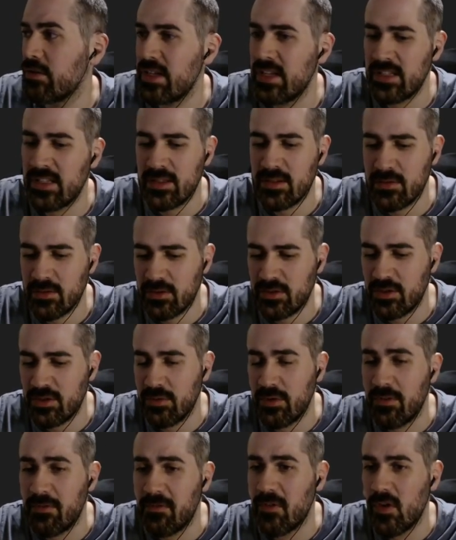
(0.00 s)
is do a
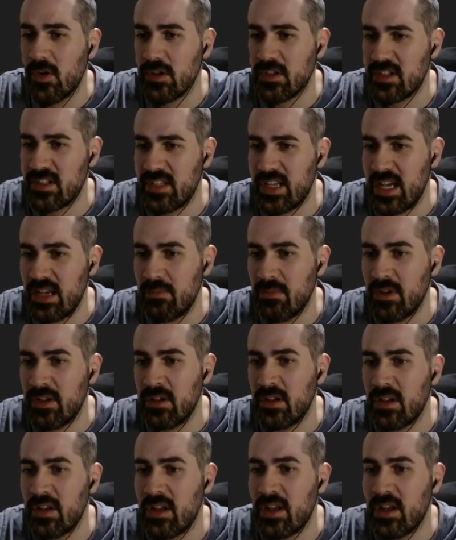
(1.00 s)
for statement.